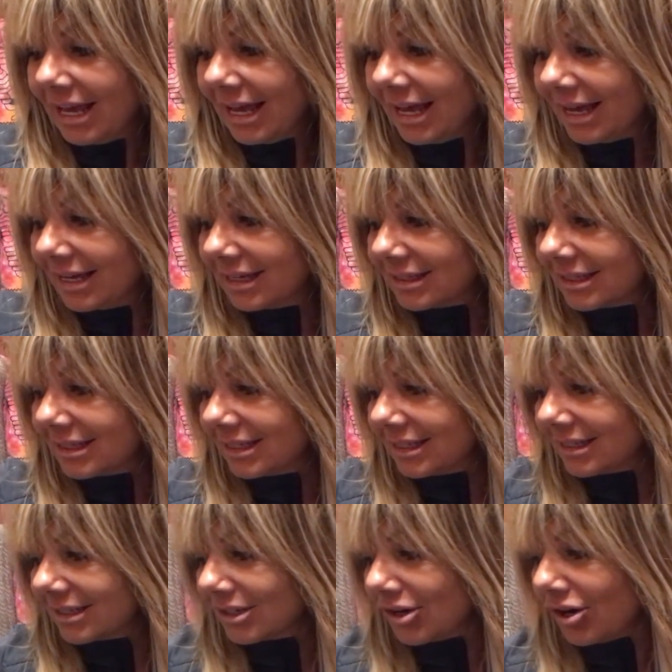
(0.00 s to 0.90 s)
as
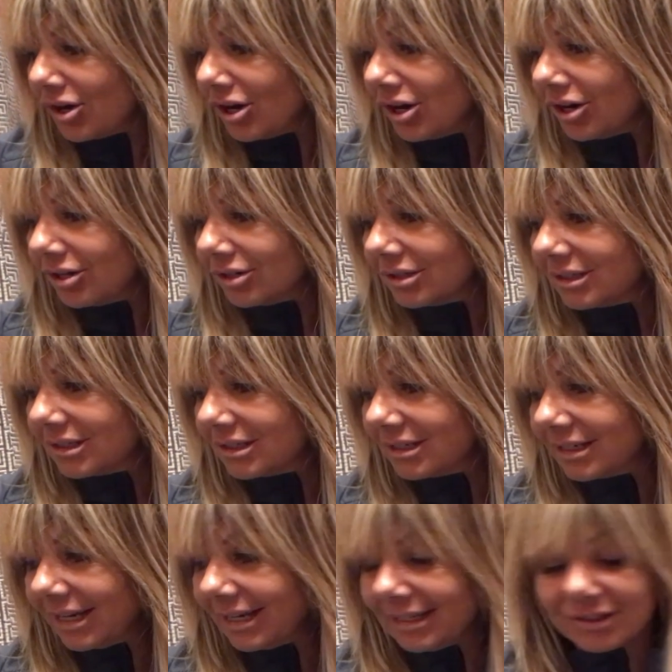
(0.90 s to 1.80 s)
this card
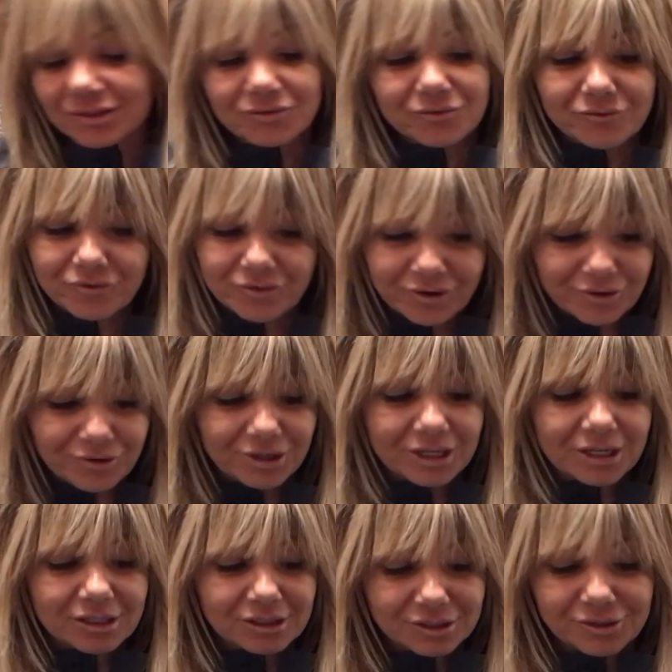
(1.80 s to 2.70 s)
states very
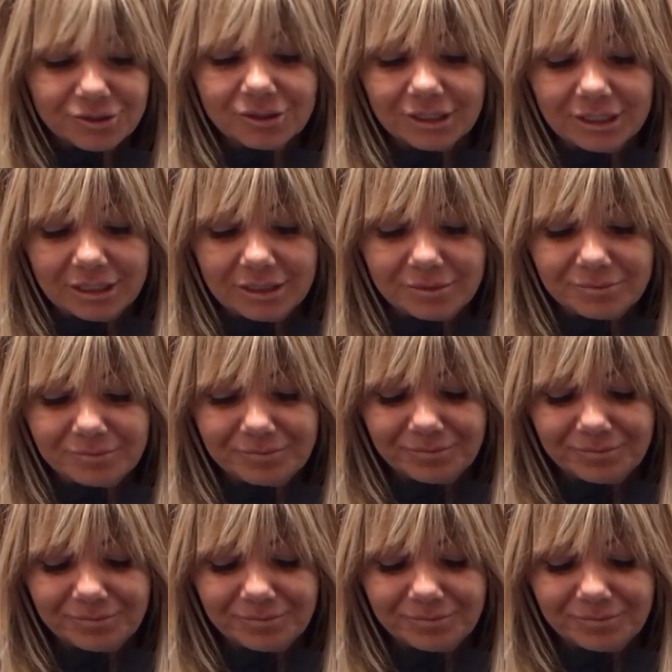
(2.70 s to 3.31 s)
clearly,